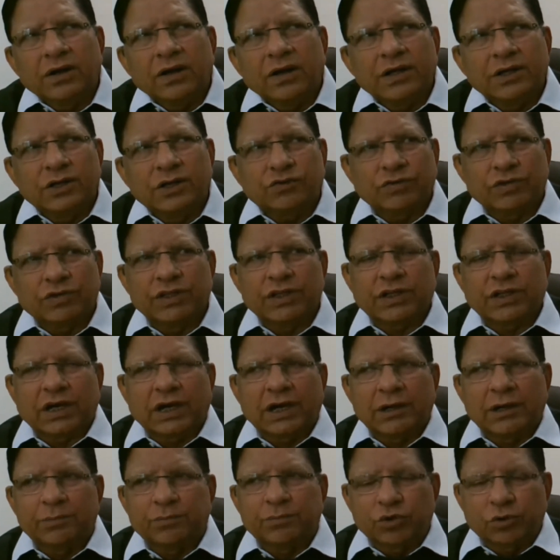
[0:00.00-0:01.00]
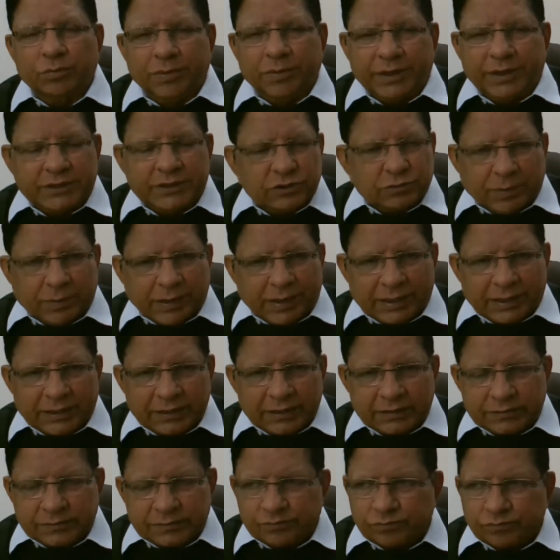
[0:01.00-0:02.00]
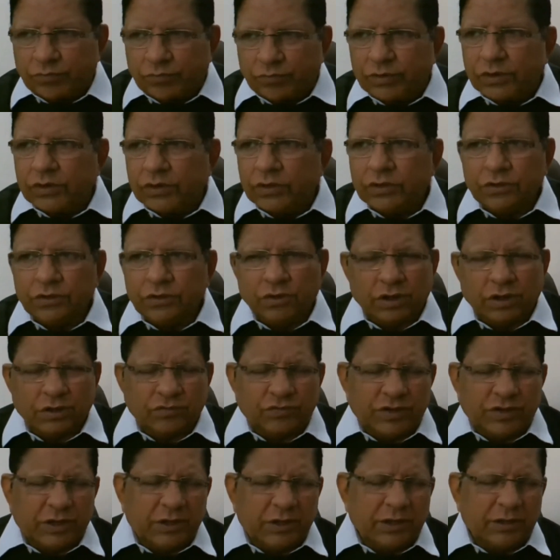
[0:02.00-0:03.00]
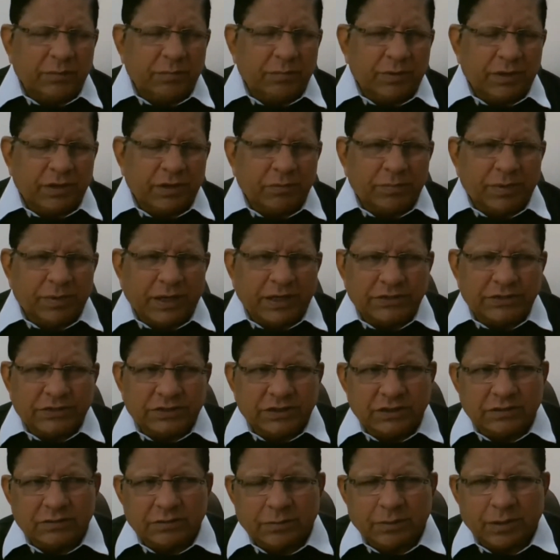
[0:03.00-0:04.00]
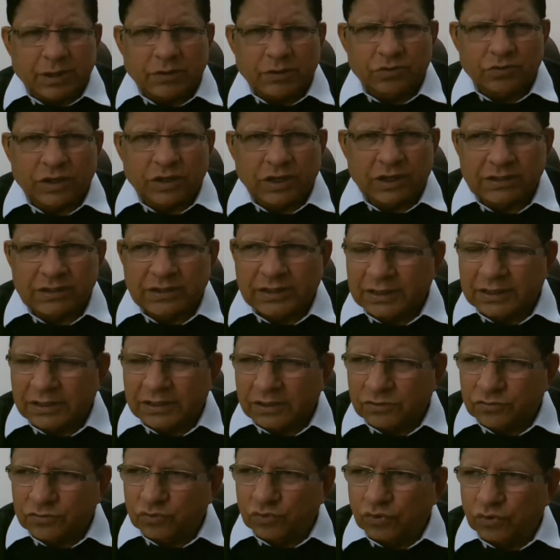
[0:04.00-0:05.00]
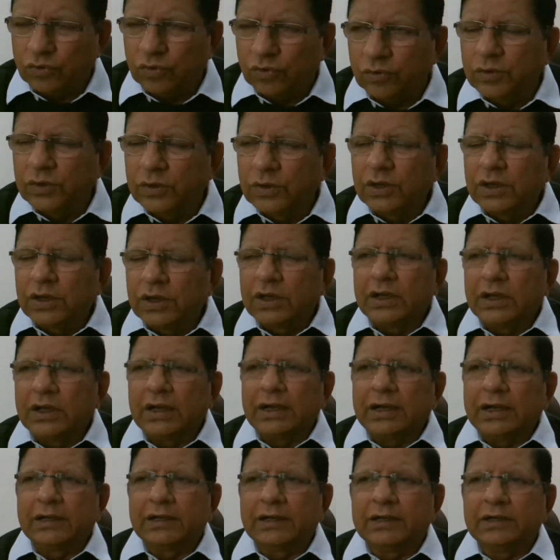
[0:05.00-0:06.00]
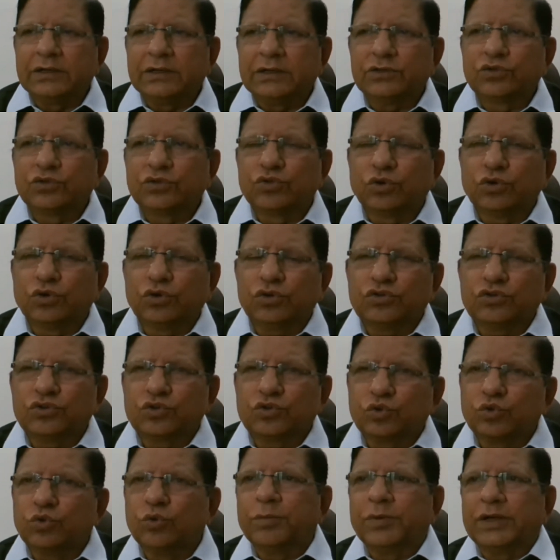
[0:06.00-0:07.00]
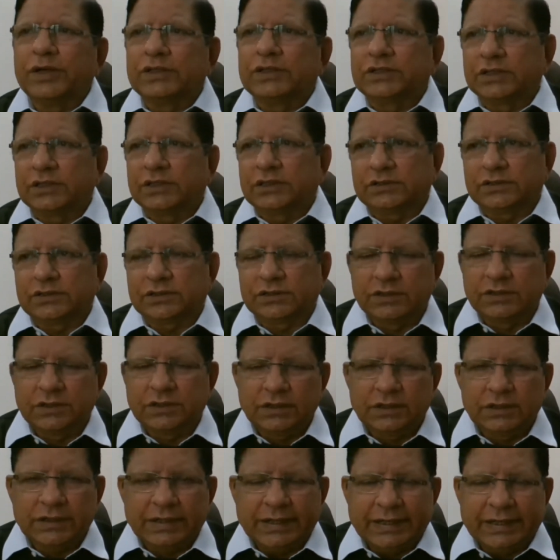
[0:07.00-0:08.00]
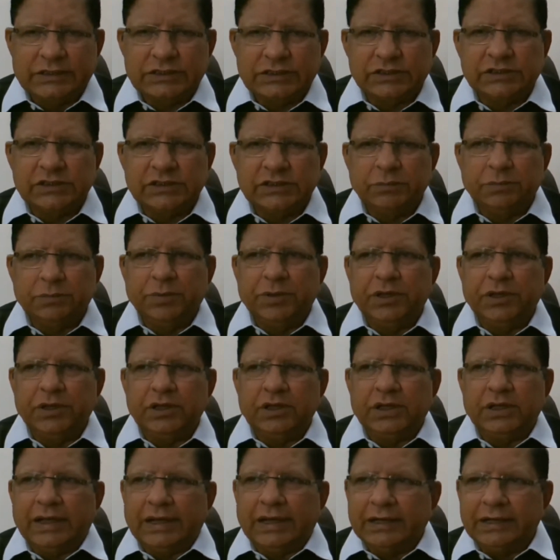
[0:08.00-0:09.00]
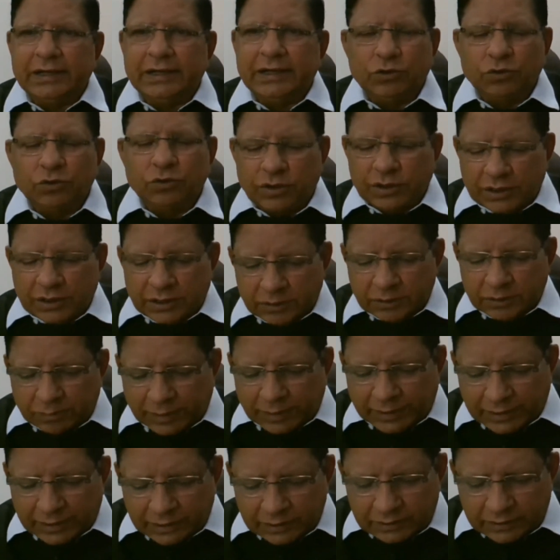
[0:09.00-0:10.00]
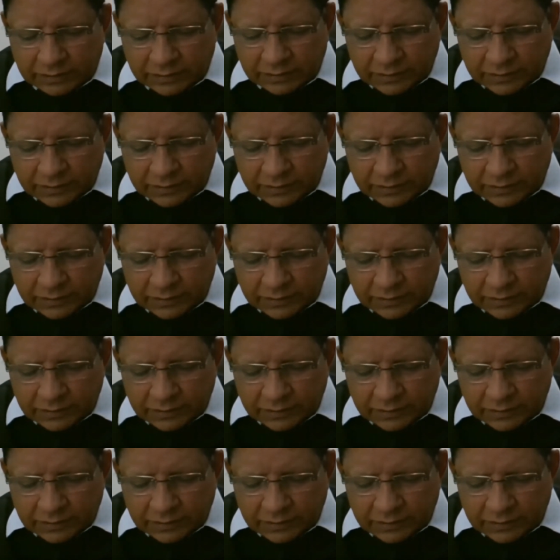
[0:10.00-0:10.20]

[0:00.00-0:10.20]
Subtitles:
It was a Kanpur-based bank, not very number of branches, around 100 or so. And those two mergers, HCB and Nedungadi Bank,